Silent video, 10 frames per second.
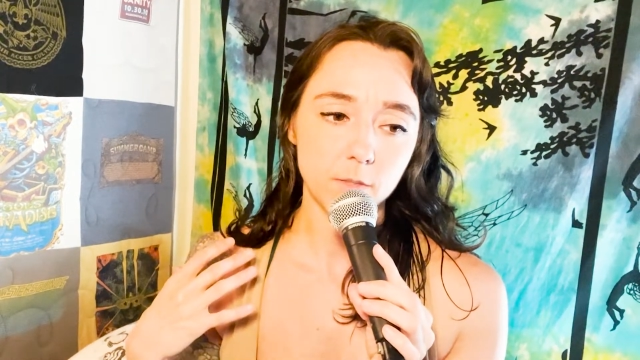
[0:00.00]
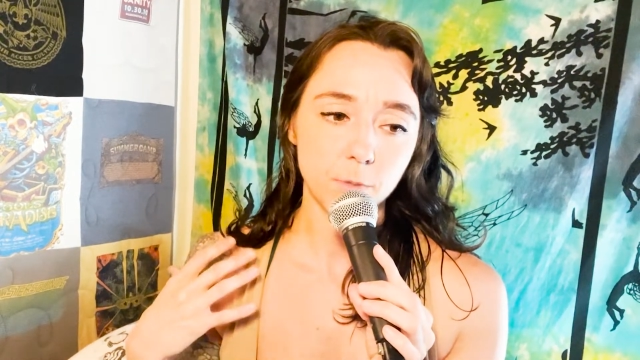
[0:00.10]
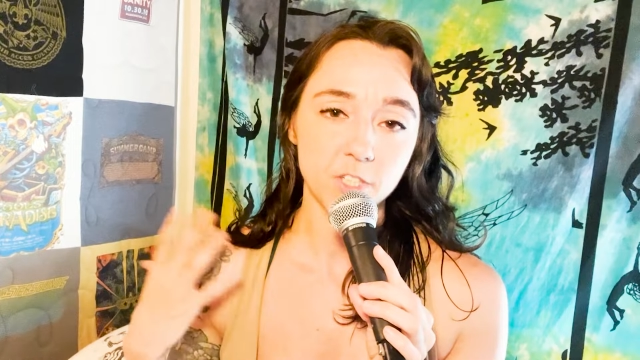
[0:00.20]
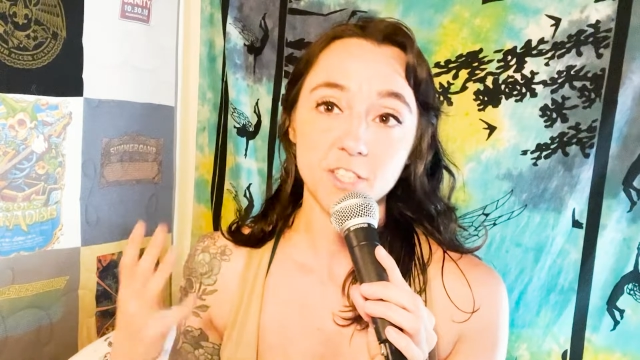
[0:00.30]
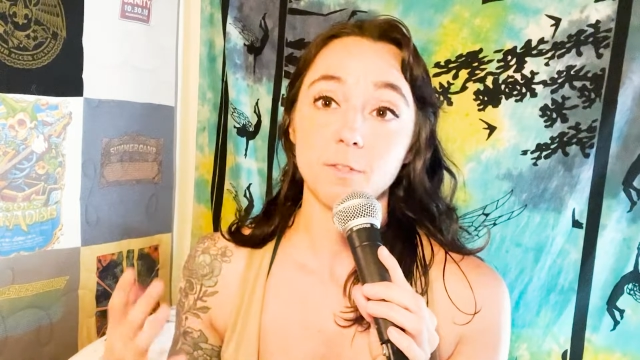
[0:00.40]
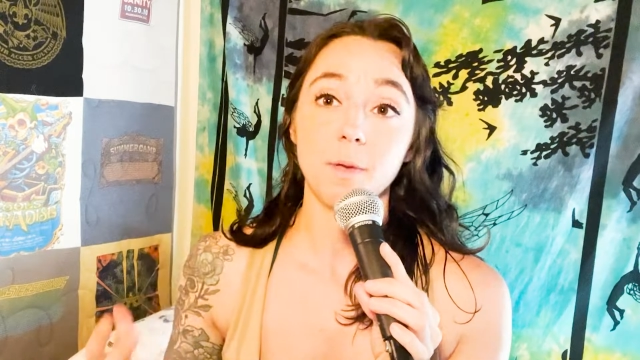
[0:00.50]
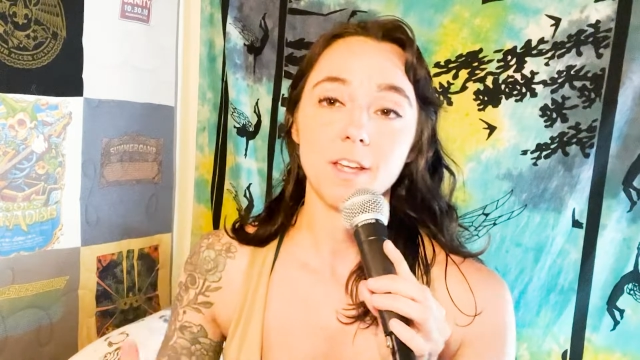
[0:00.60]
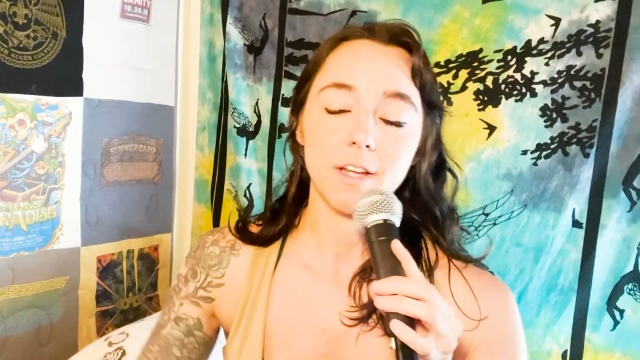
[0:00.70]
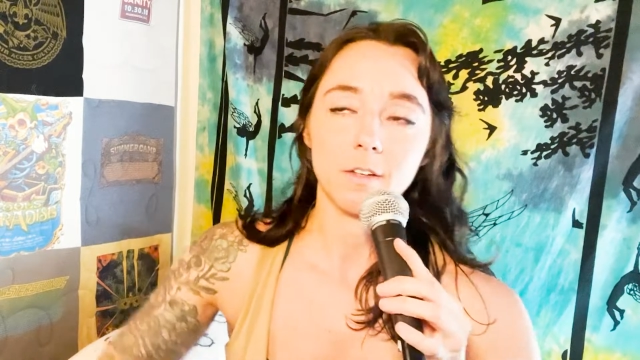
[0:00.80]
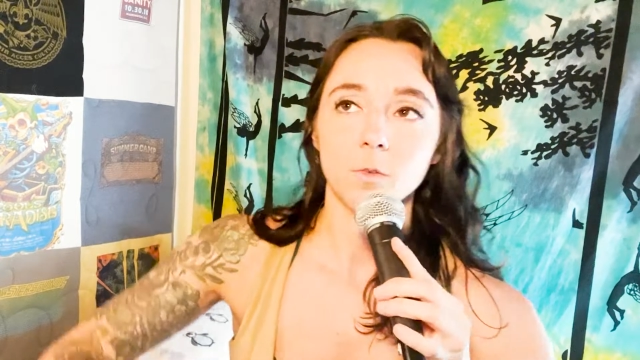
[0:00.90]

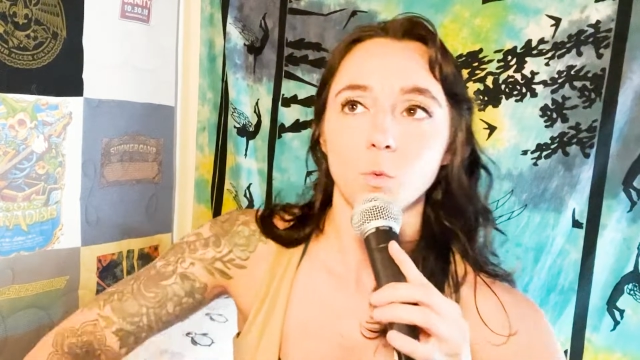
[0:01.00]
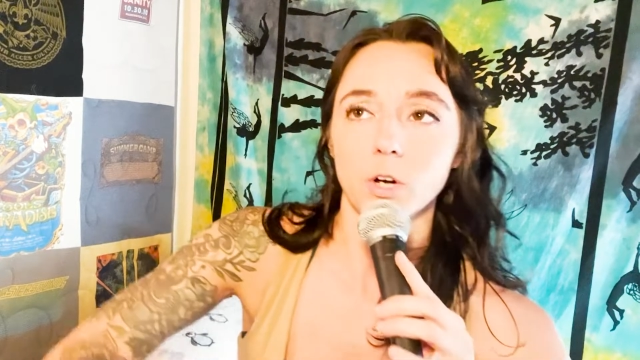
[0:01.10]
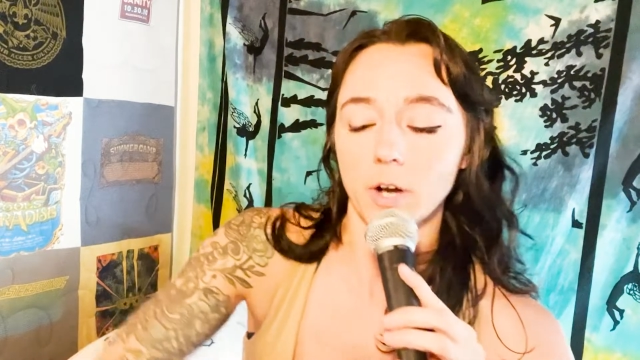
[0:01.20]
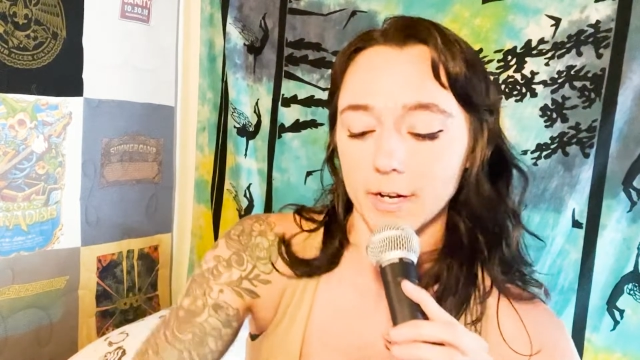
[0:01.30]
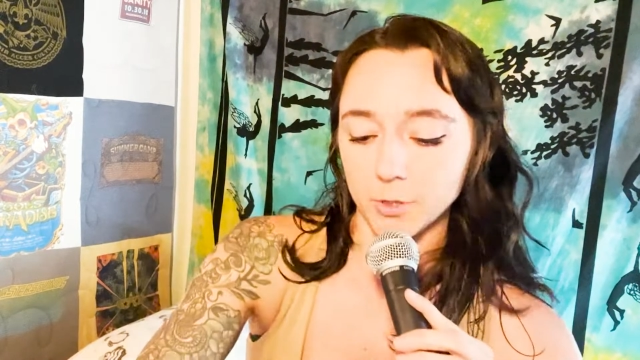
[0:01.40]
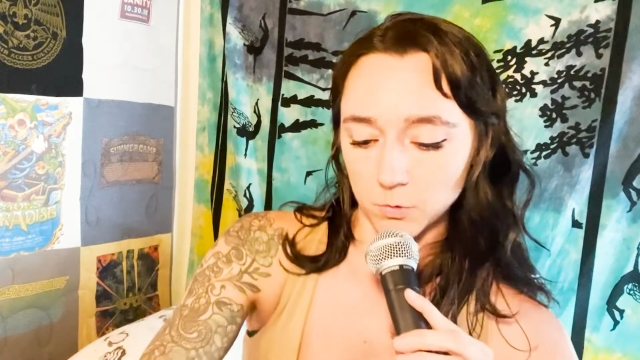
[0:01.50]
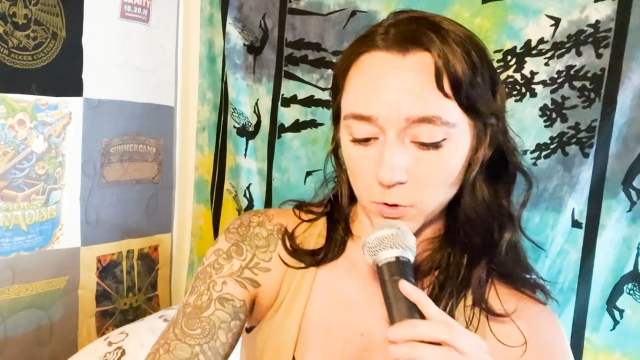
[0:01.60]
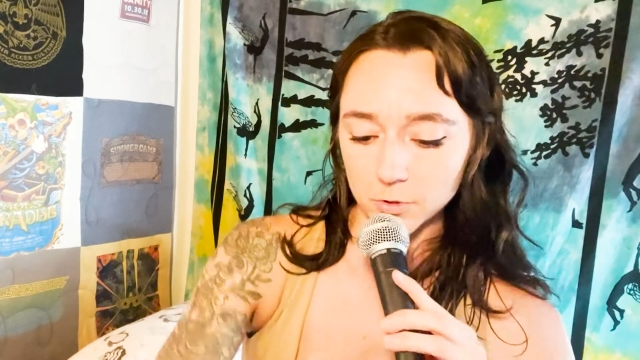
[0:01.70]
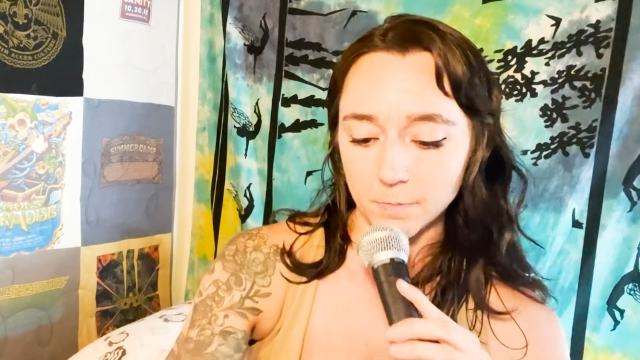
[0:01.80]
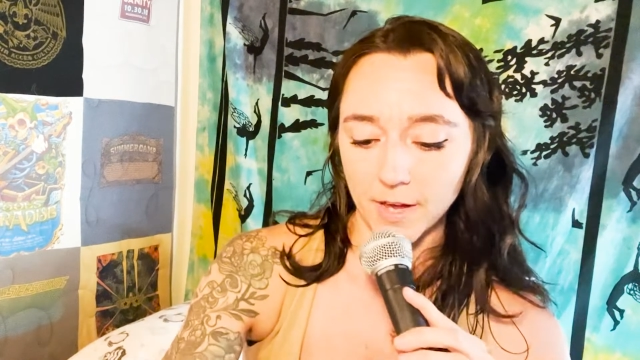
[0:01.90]
participate in, where I do
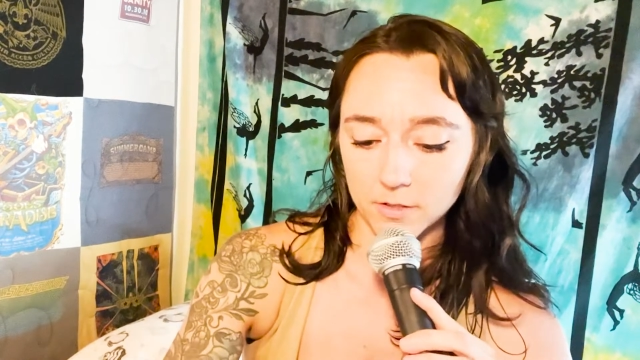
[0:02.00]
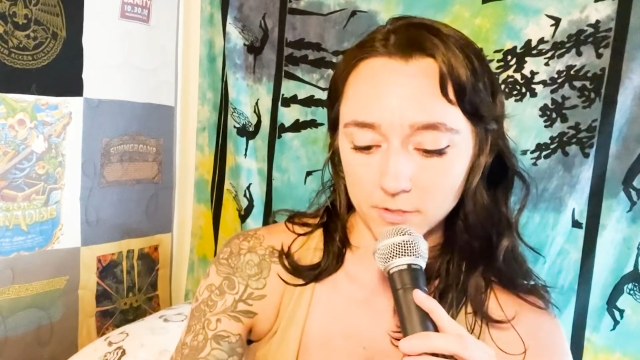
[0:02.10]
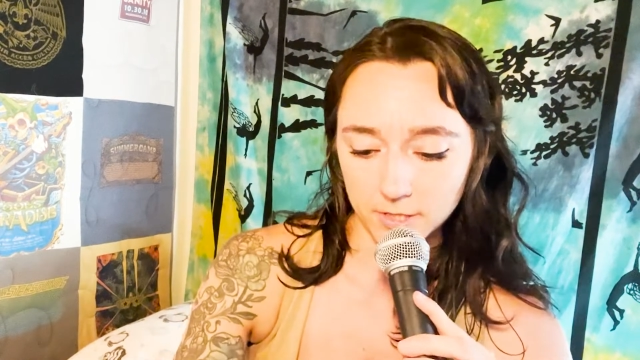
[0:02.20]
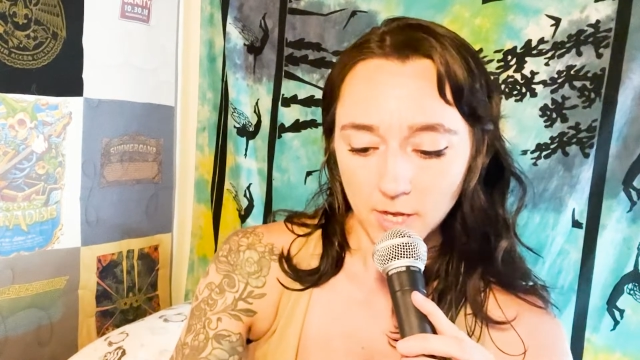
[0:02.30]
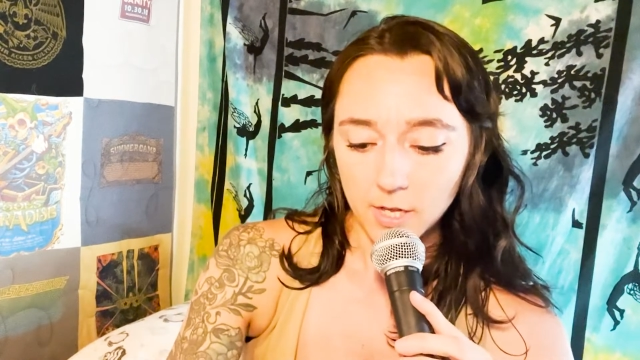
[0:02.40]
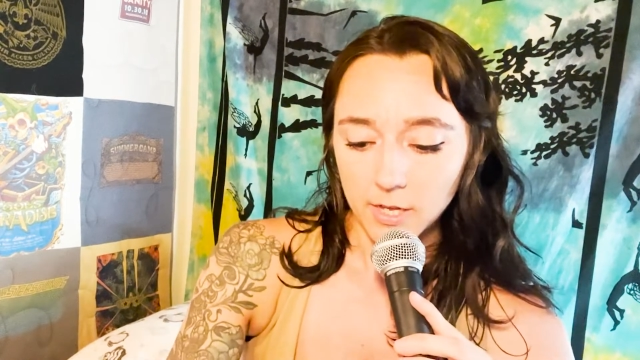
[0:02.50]
roast battles.